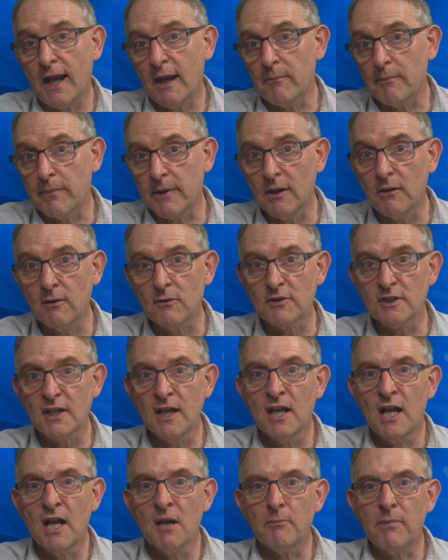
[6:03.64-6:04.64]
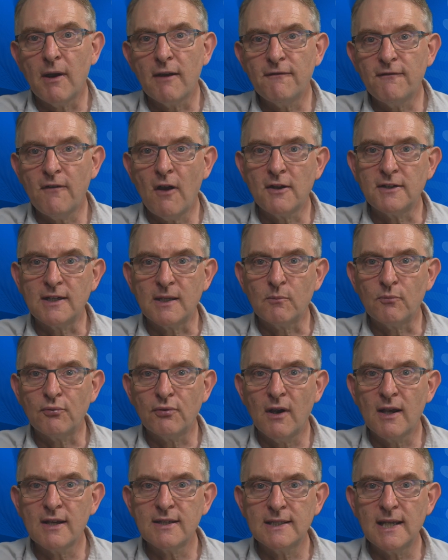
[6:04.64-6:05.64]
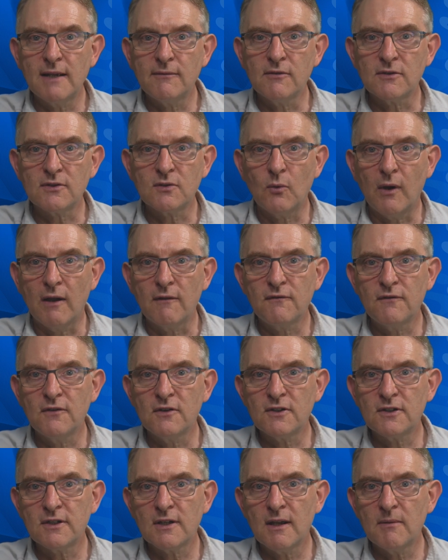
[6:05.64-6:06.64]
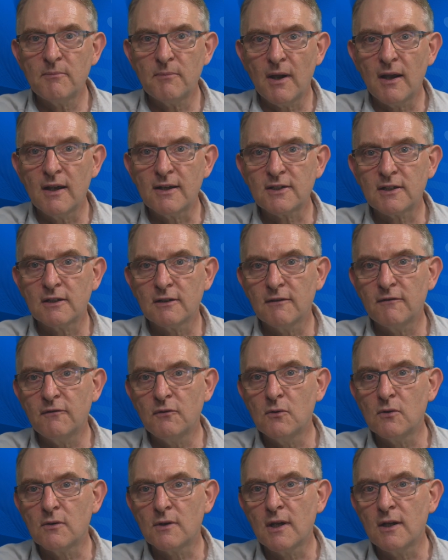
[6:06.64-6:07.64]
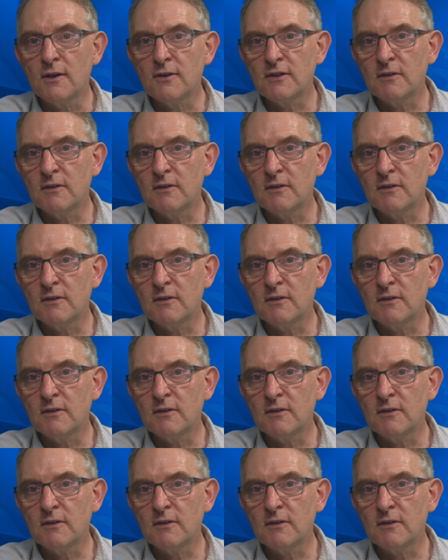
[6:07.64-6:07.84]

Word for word: and beyond by finding price levels where first time buyers can afford